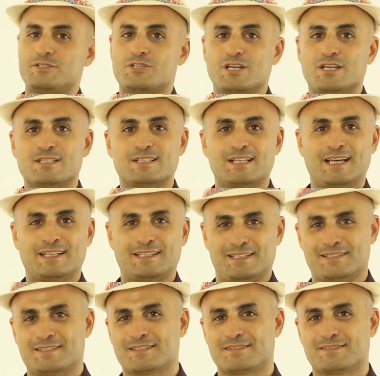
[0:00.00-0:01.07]
Just like
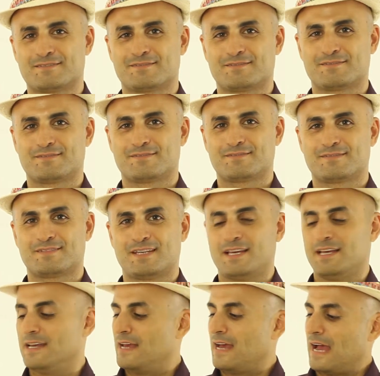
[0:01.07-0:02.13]
this.
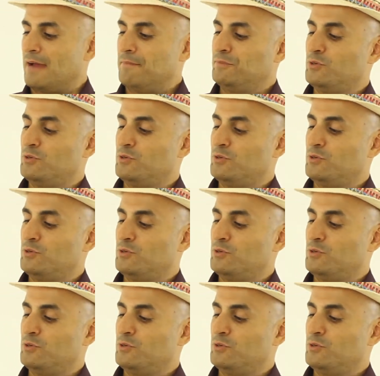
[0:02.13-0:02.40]
I'm